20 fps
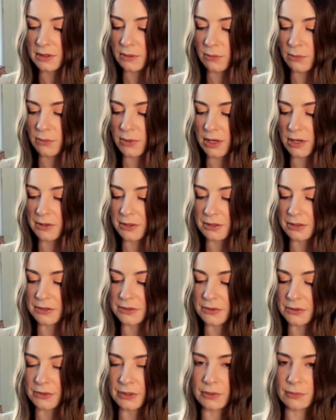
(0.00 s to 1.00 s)
Wow, that
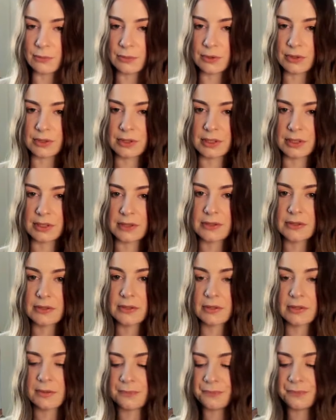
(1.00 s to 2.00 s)
was looking really nice.